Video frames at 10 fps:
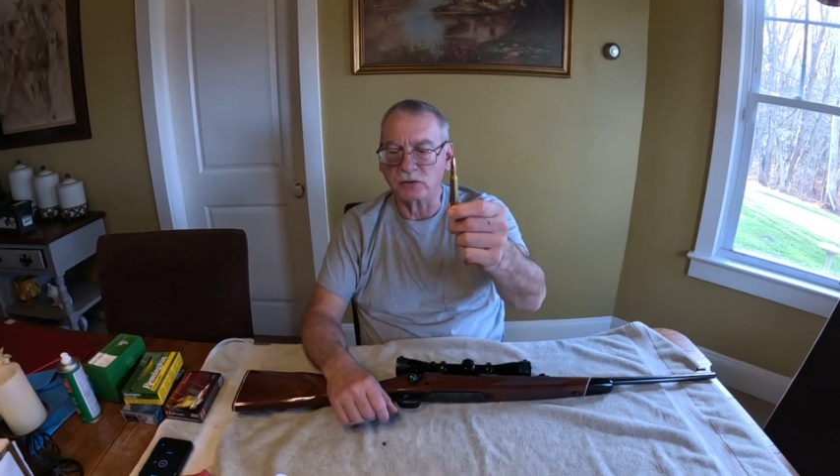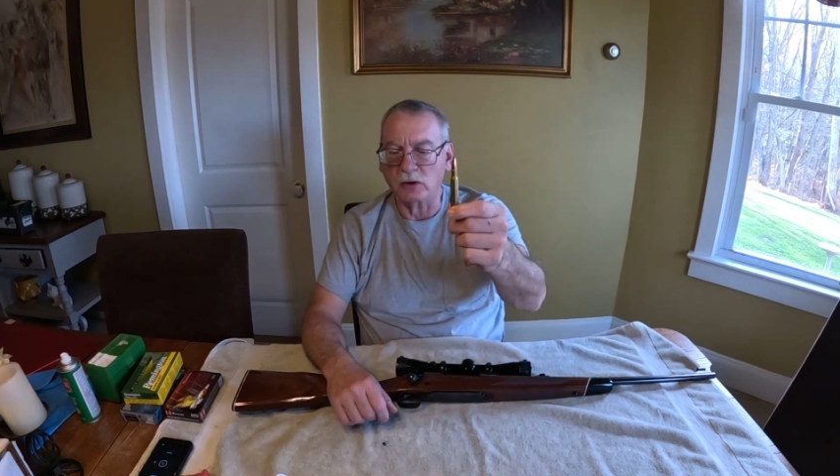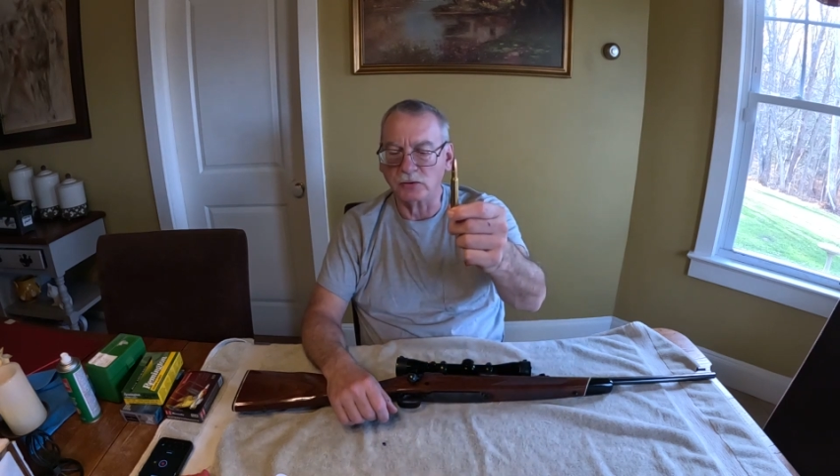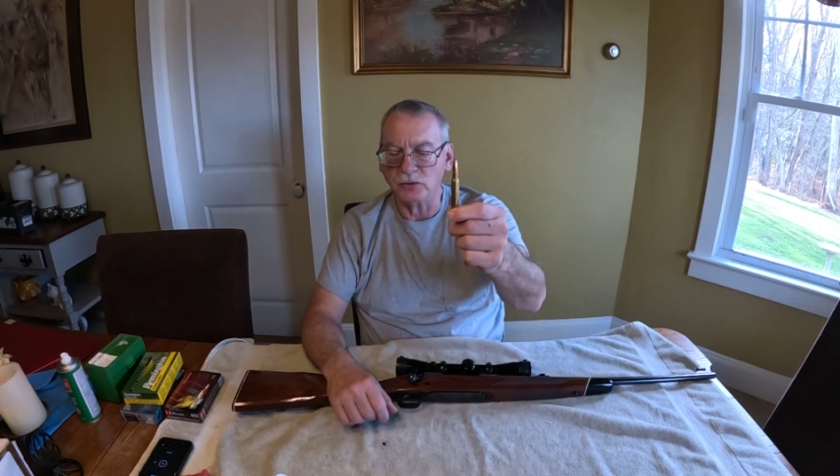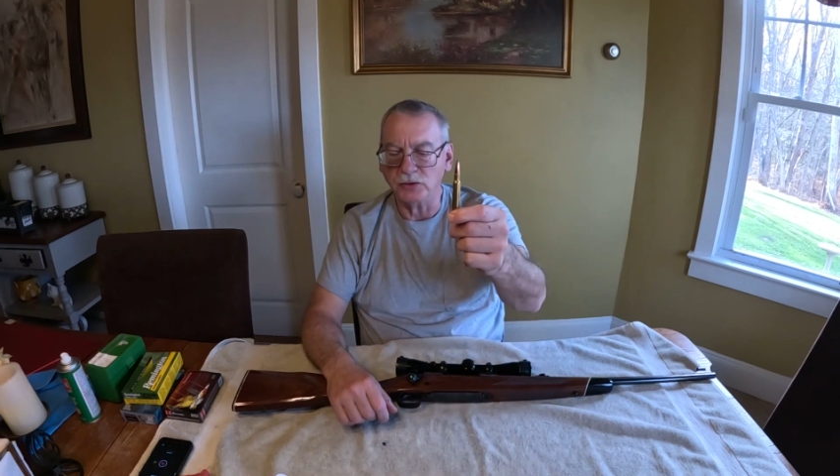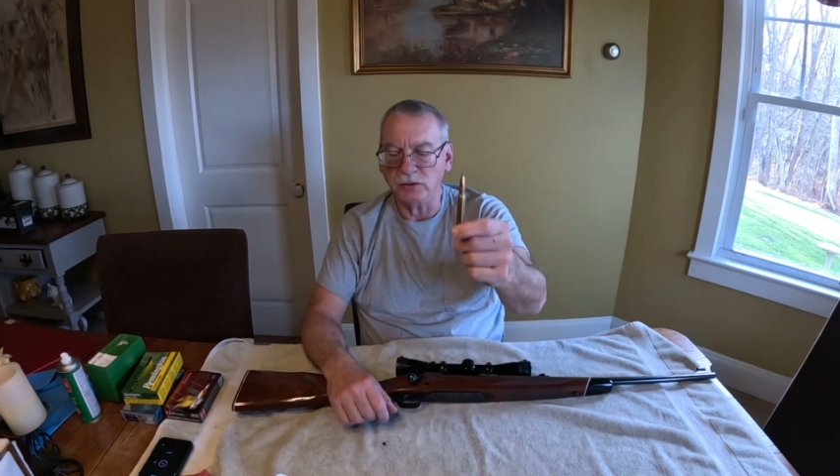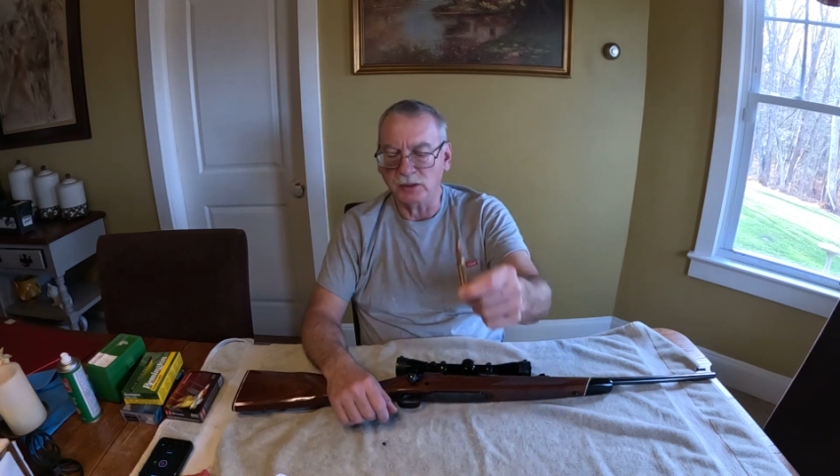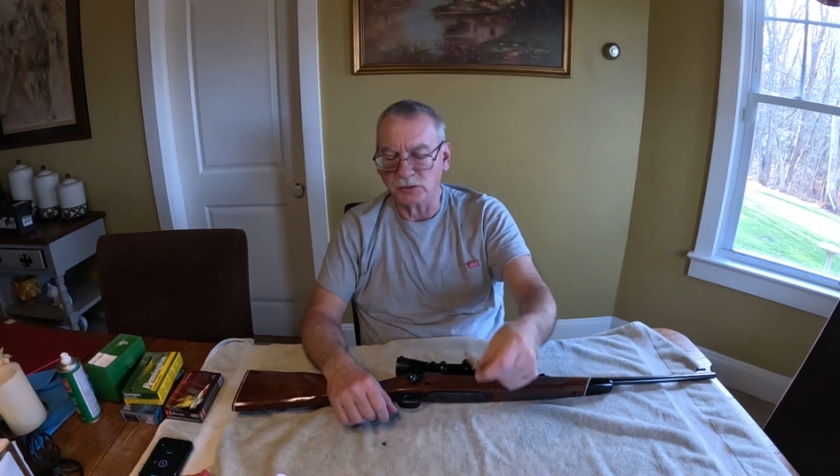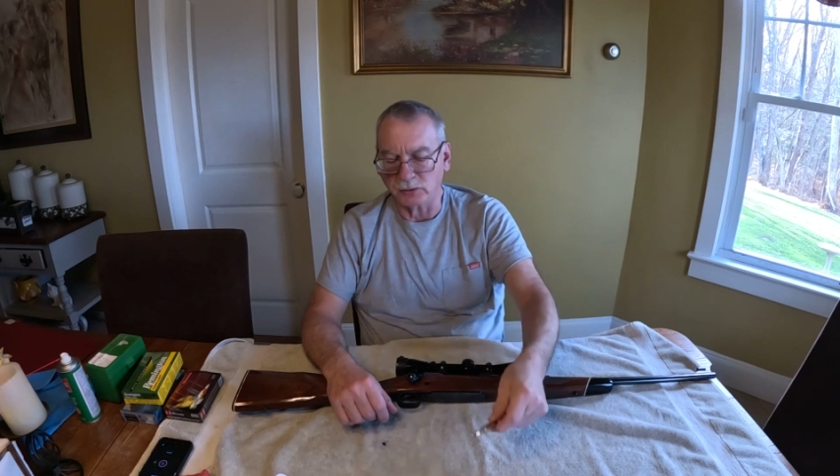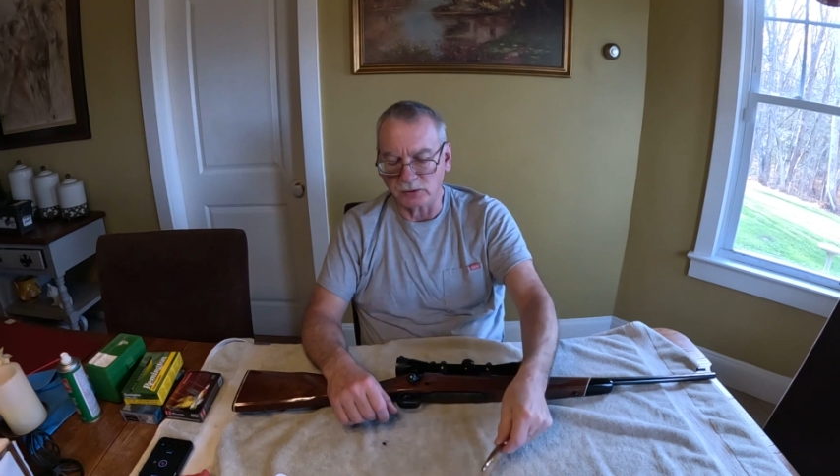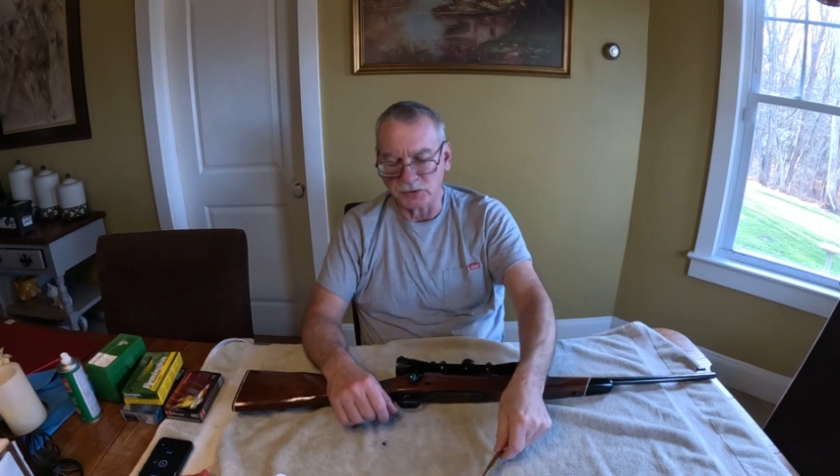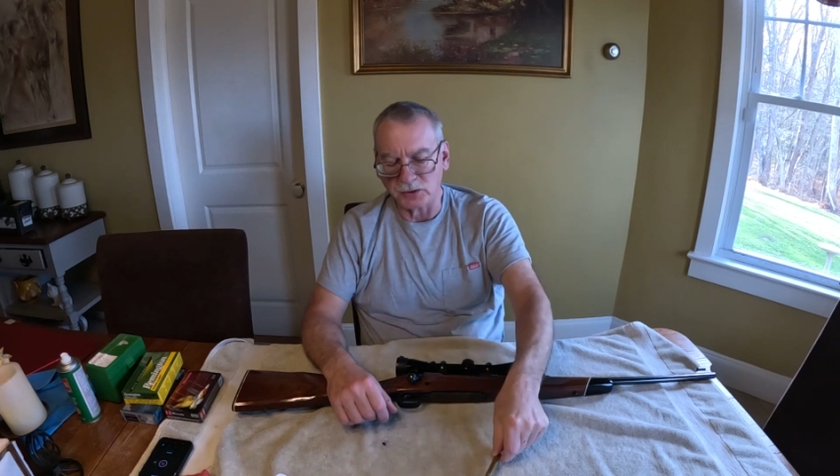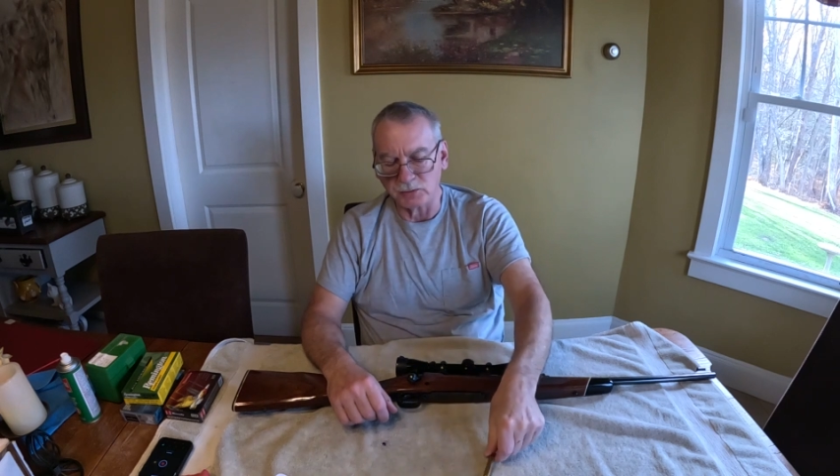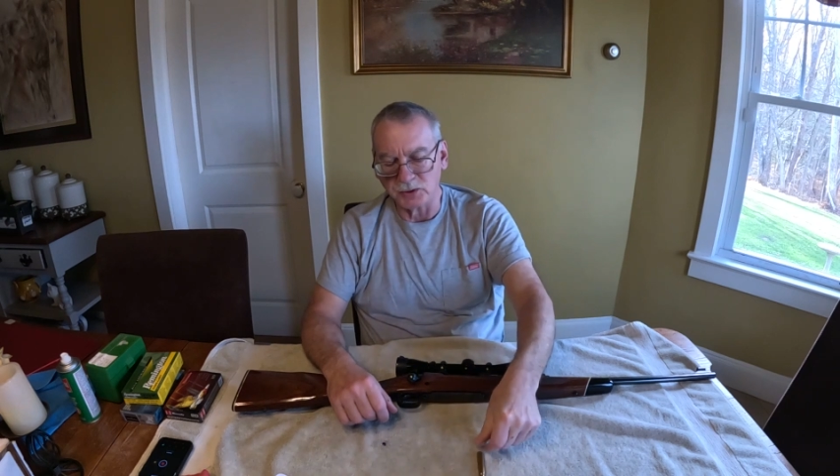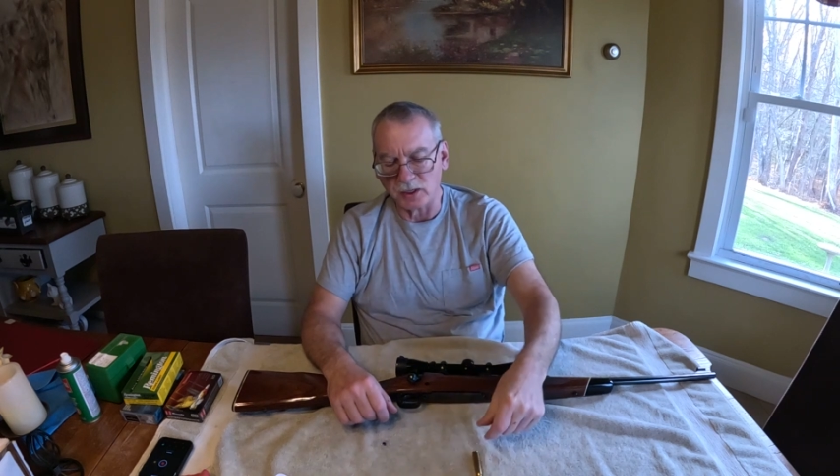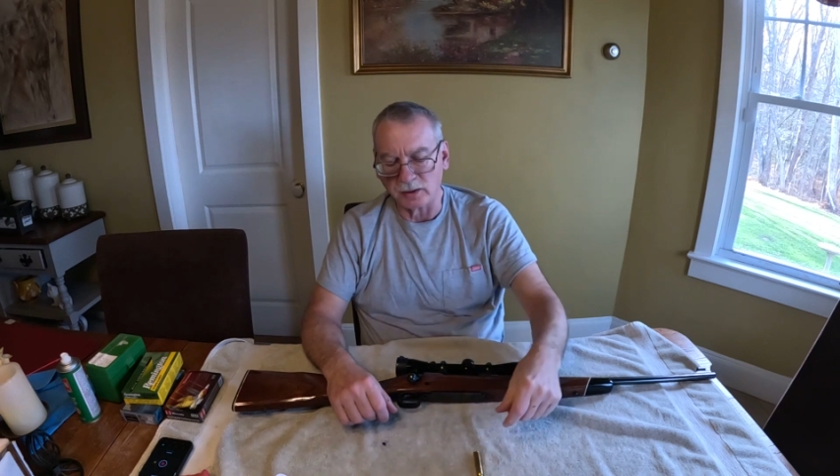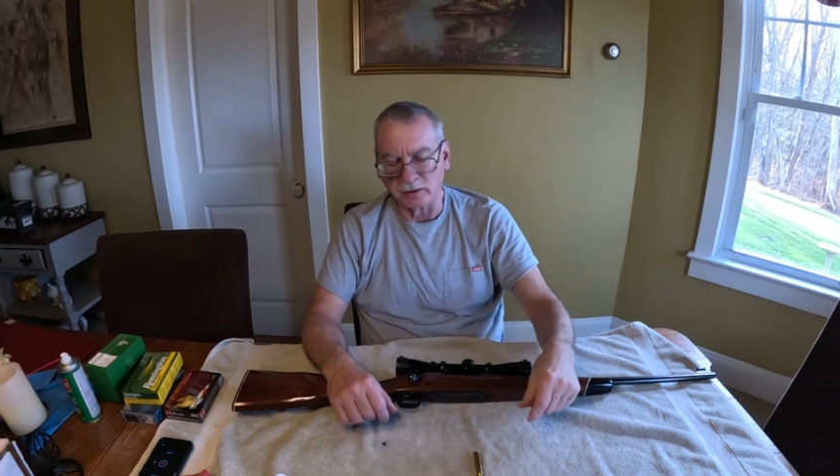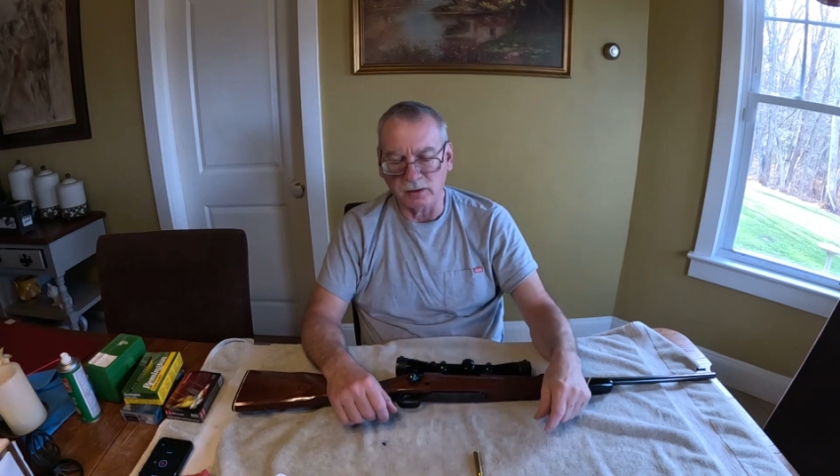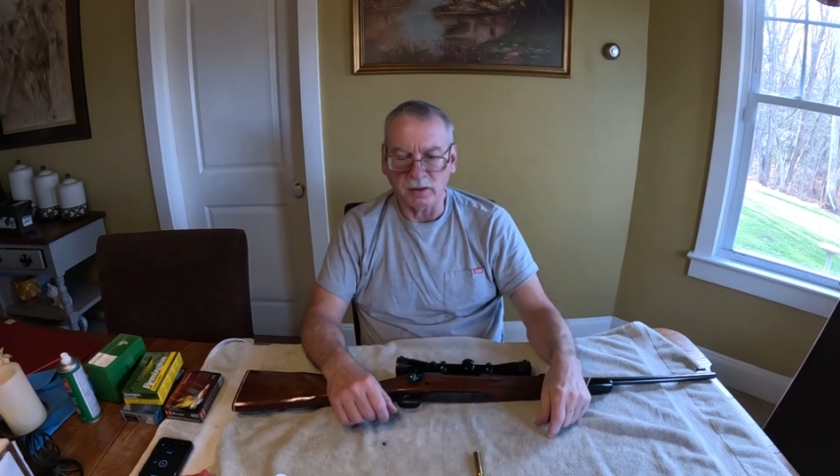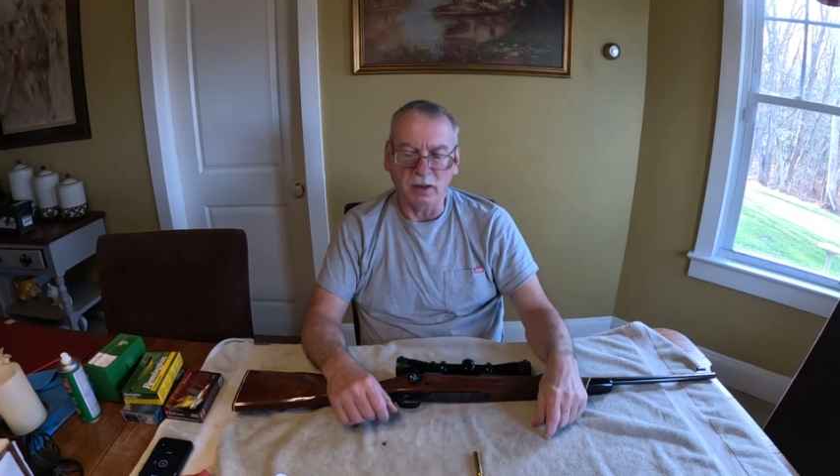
cartridge. That's when it goes subsonic.